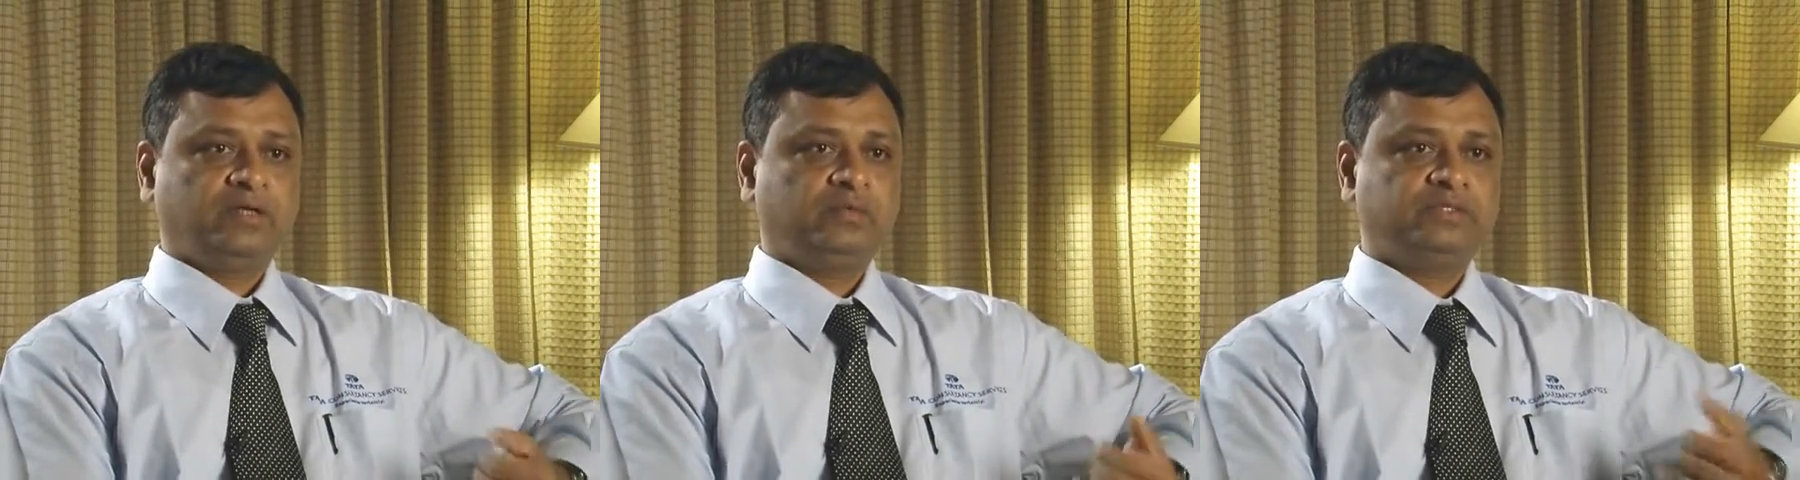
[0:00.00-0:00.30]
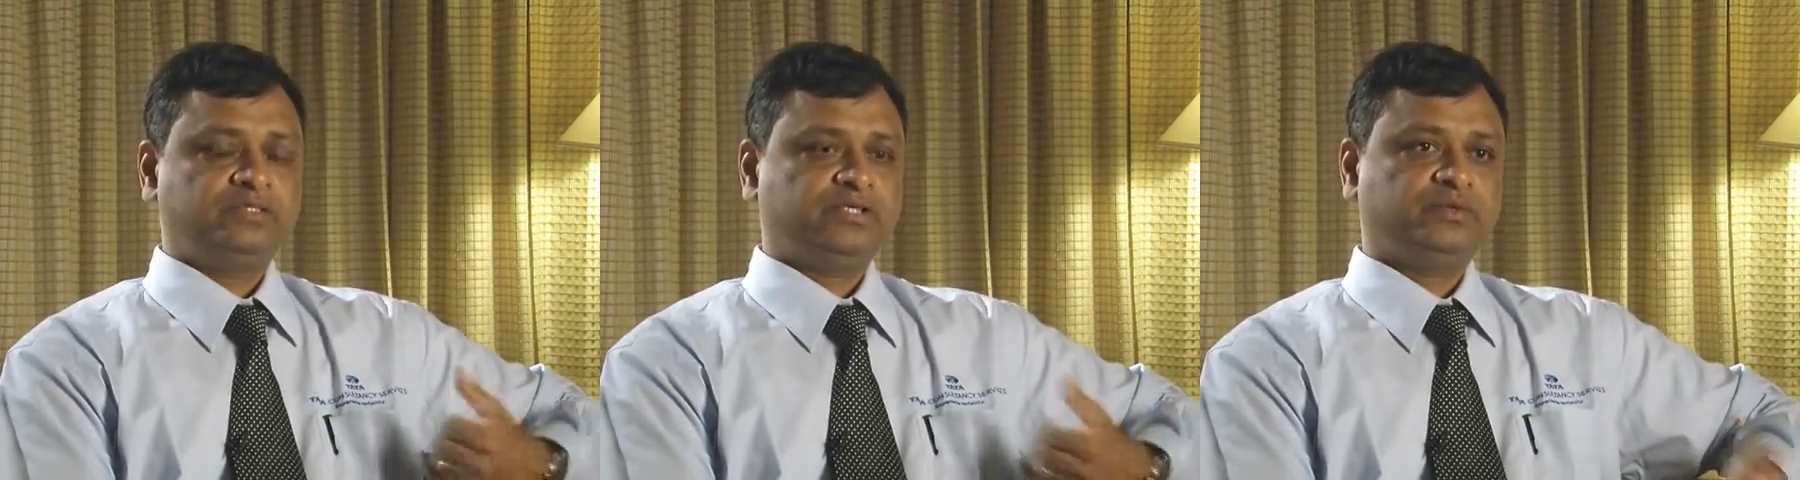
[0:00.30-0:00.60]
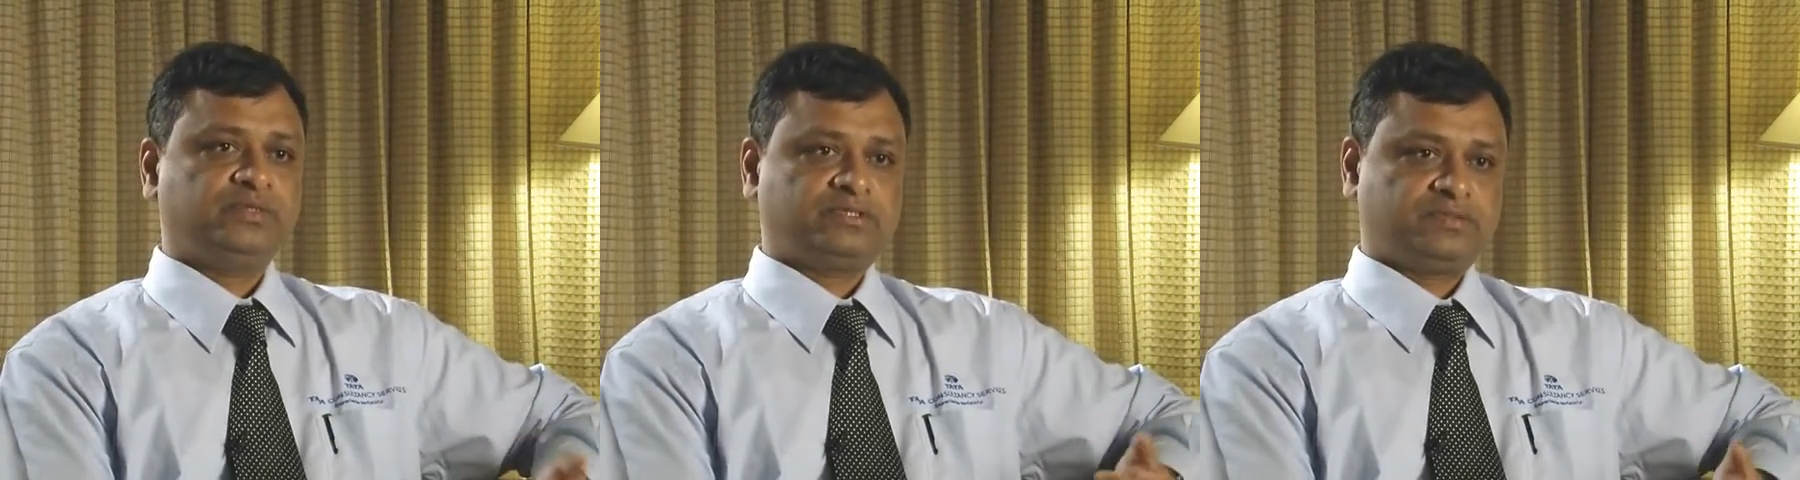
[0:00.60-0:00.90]
within the
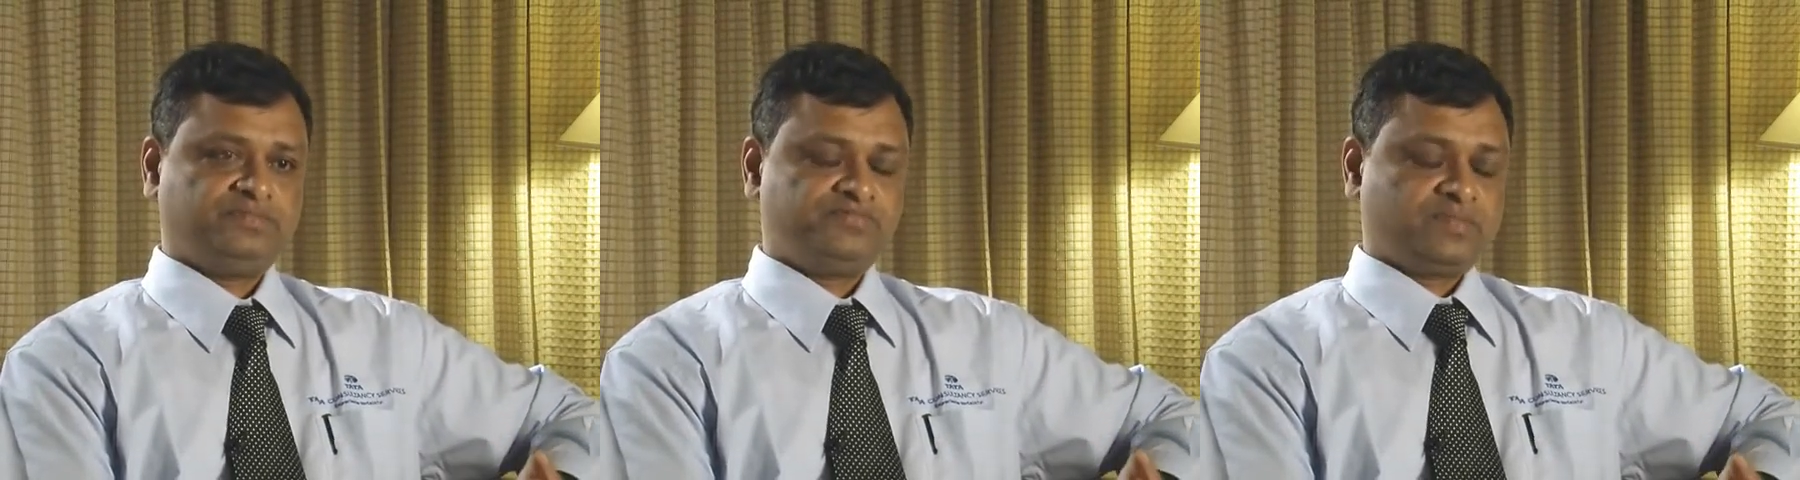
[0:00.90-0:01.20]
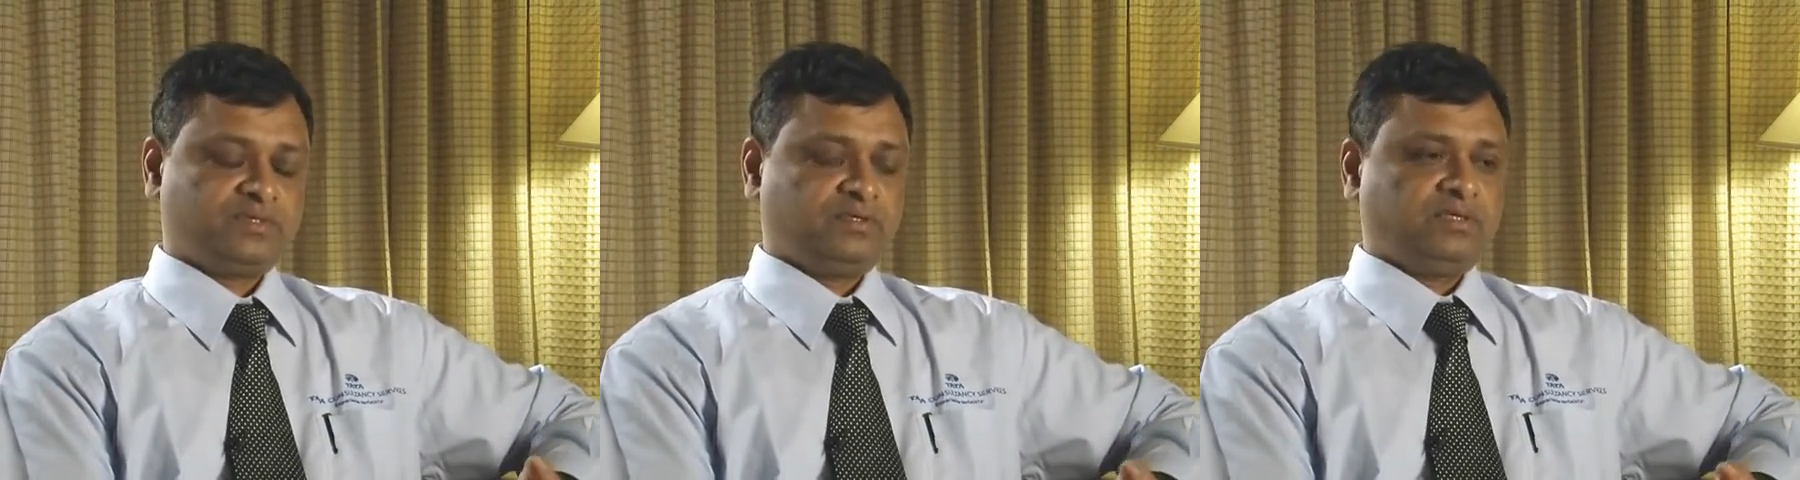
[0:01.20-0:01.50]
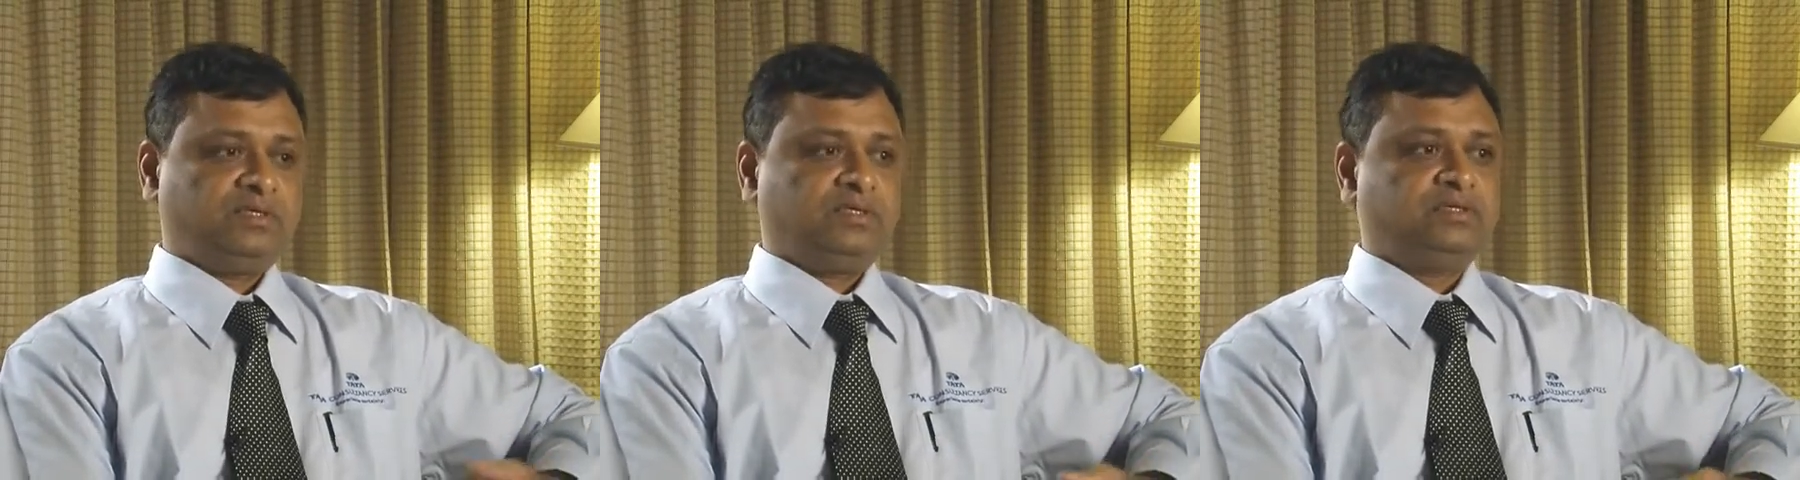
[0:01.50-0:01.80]
units.
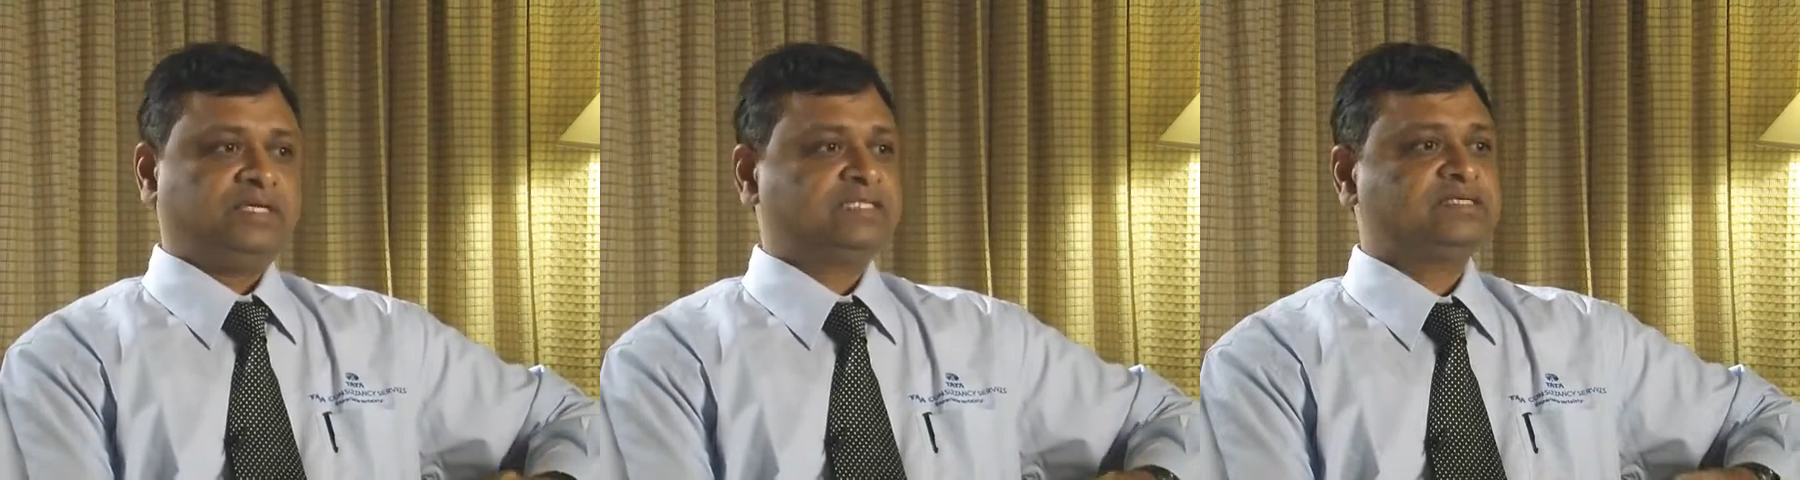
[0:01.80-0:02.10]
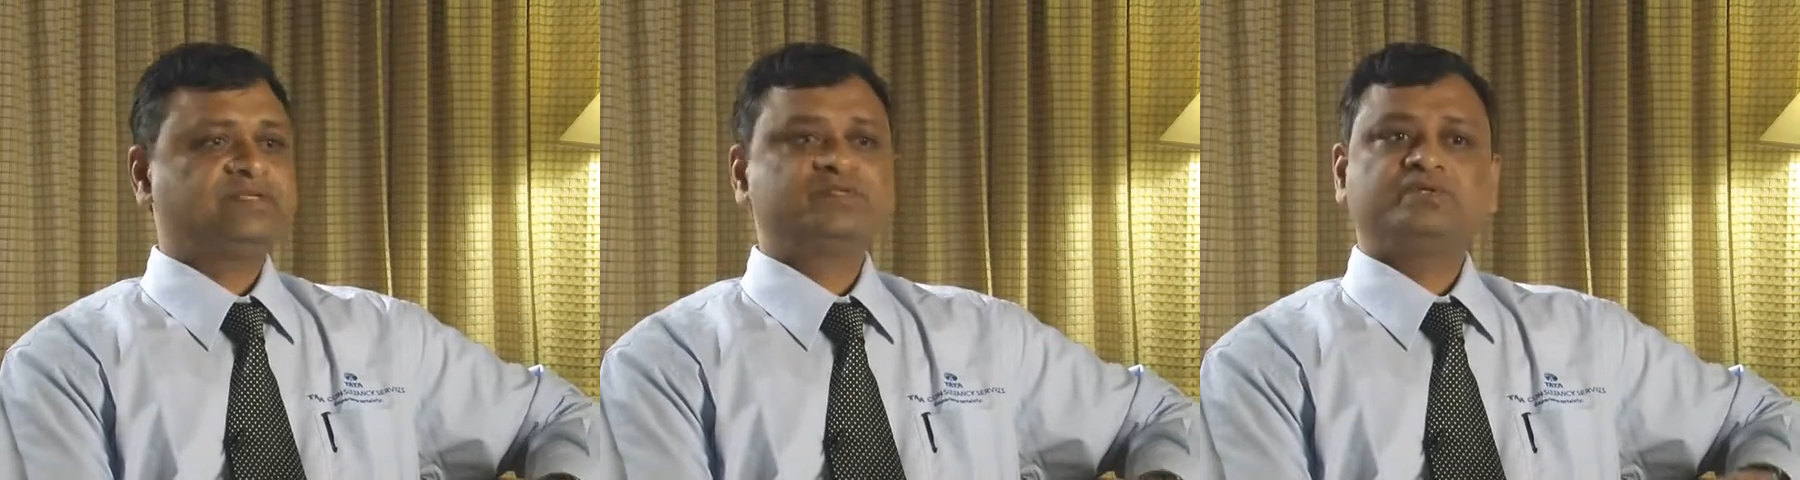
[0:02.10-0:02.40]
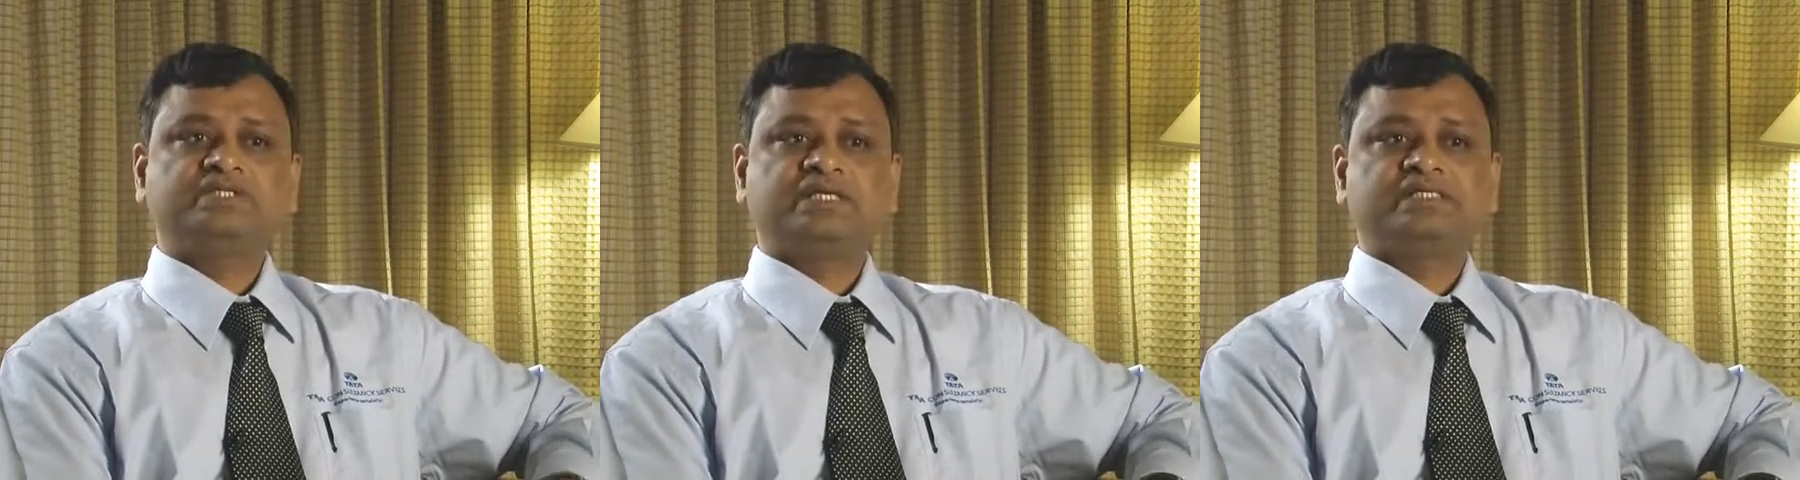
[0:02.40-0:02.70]
The SMEs
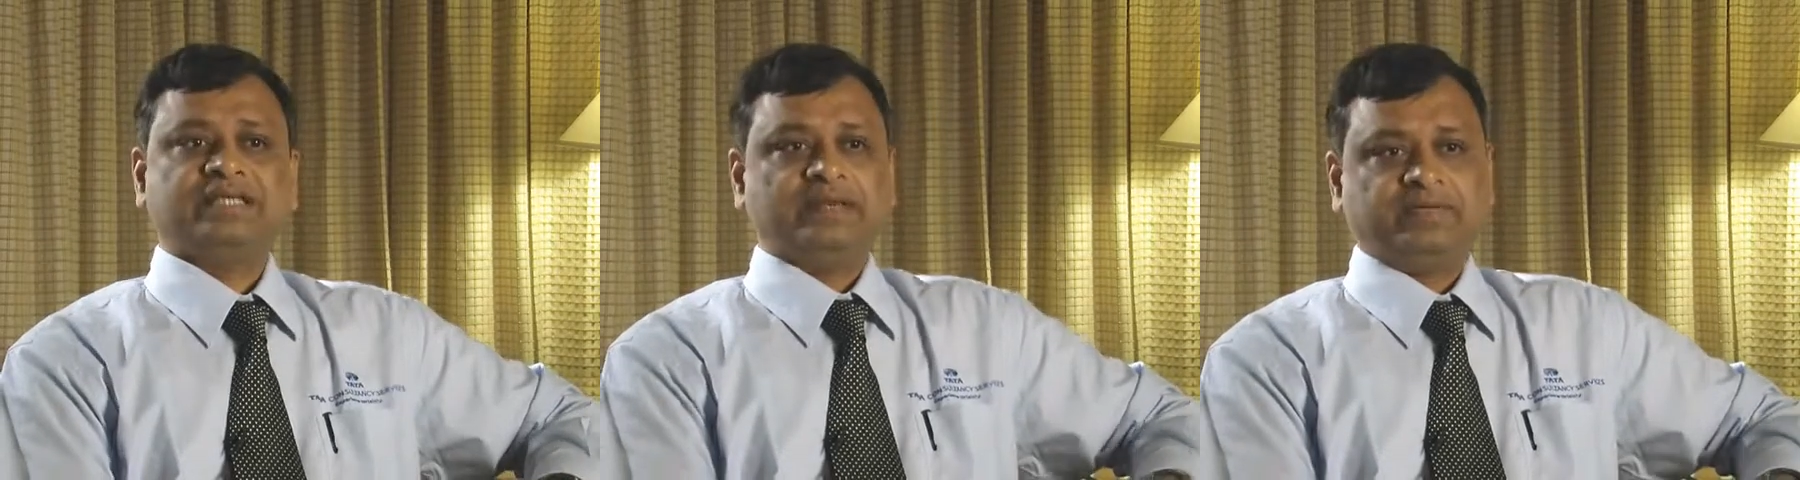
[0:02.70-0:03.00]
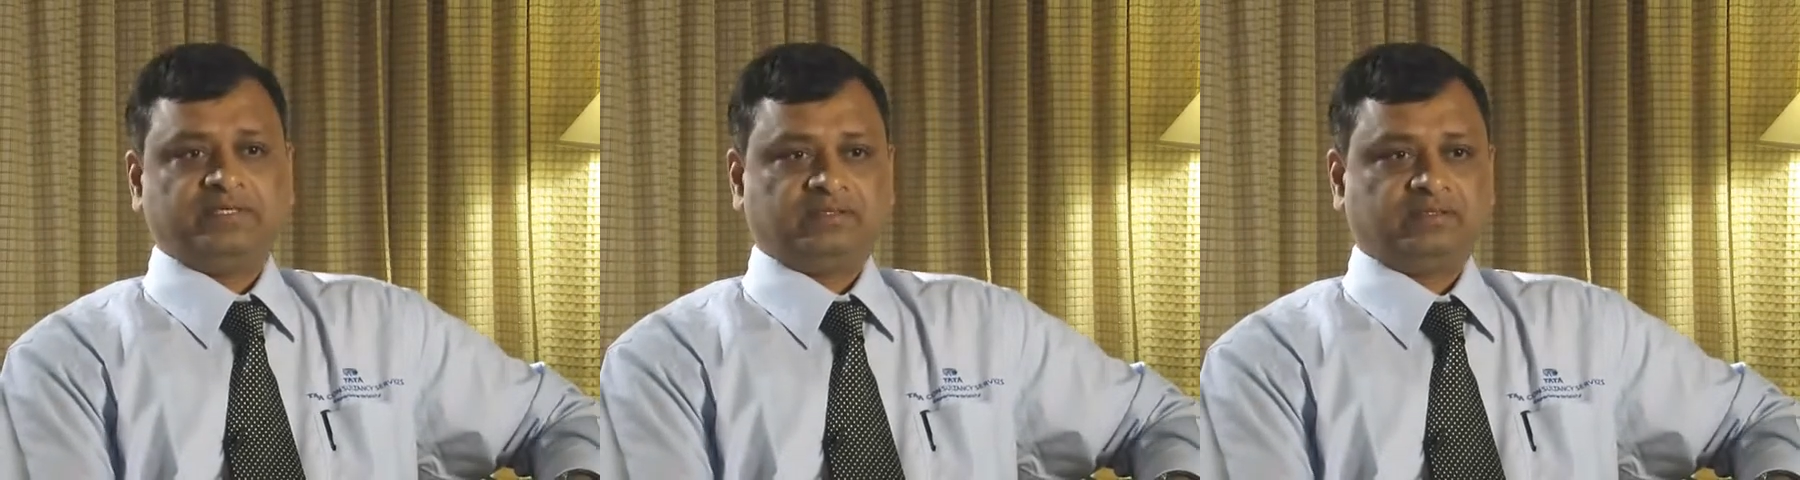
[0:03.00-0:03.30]
would just lap it.